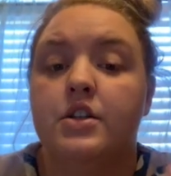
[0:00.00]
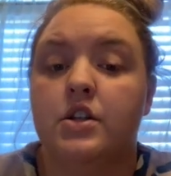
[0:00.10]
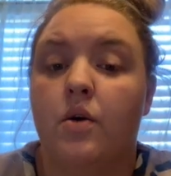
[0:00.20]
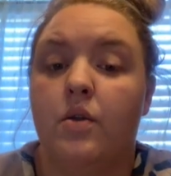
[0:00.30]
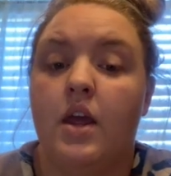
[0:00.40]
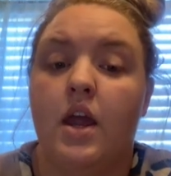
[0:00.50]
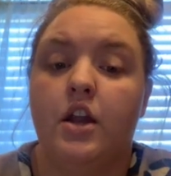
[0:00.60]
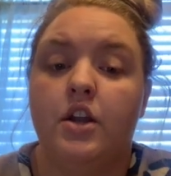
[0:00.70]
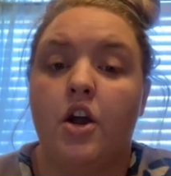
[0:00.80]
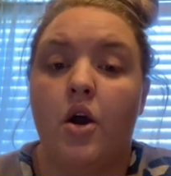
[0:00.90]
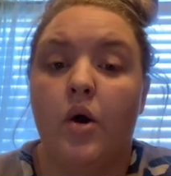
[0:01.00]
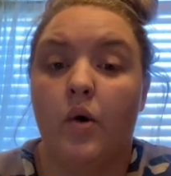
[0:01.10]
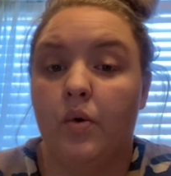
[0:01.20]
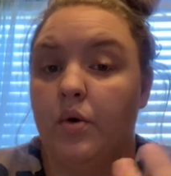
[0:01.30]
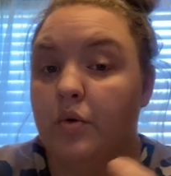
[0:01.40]
so they
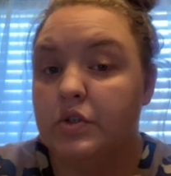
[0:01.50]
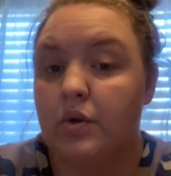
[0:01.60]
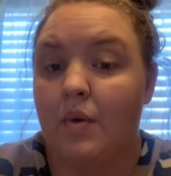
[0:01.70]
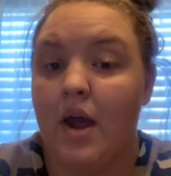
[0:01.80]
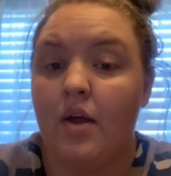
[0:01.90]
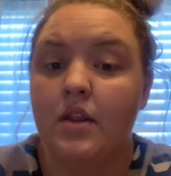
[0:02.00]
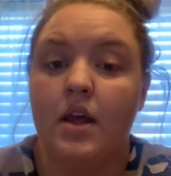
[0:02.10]
know who's around